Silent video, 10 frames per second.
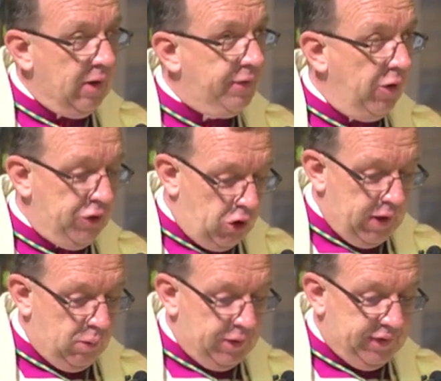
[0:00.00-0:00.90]
Father
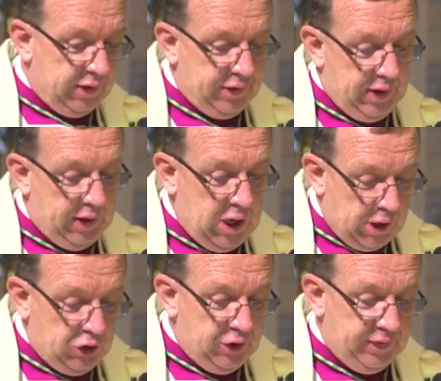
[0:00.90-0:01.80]
Doyle was certainly
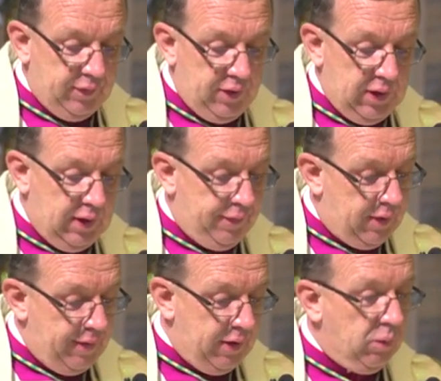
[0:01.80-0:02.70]
conscious of the need
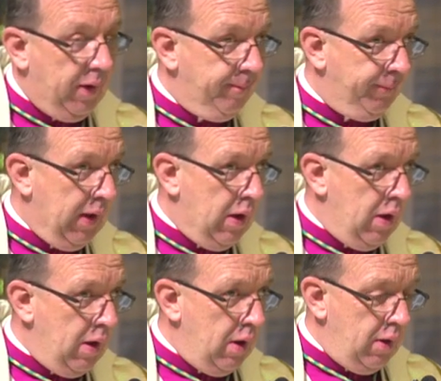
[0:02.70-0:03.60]
for everyone,
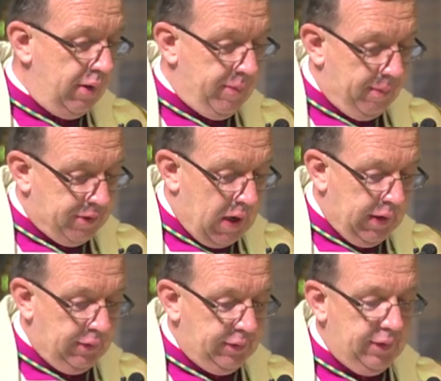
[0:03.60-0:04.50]
the
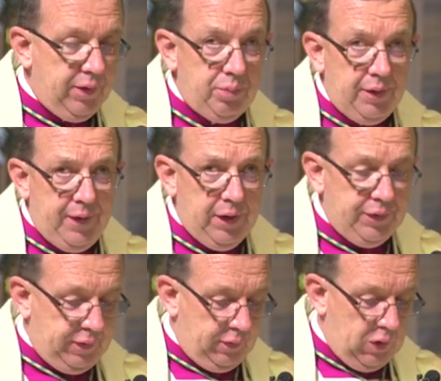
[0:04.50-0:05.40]
baptized, the
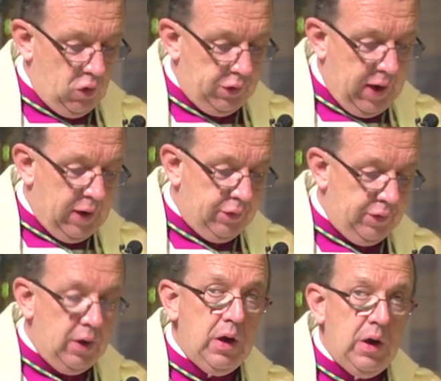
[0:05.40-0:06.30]
professed, and the
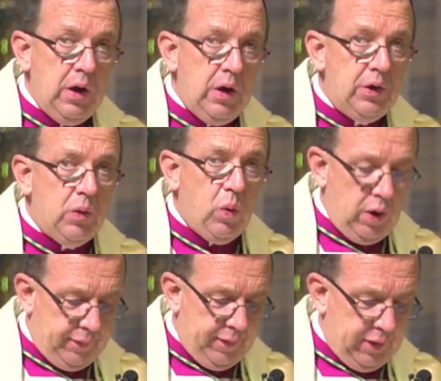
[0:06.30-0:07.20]
ordained, to
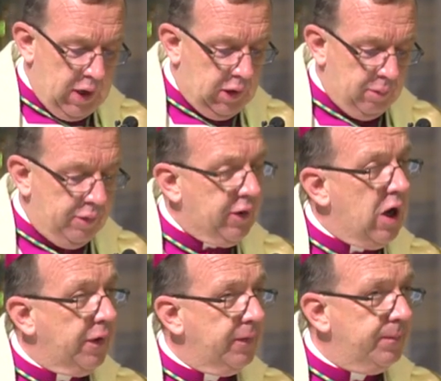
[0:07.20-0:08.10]
work for the kingdom of
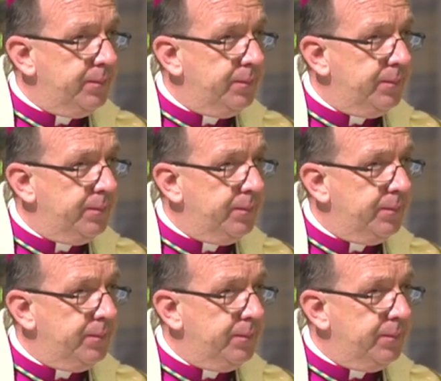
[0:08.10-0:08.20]
God.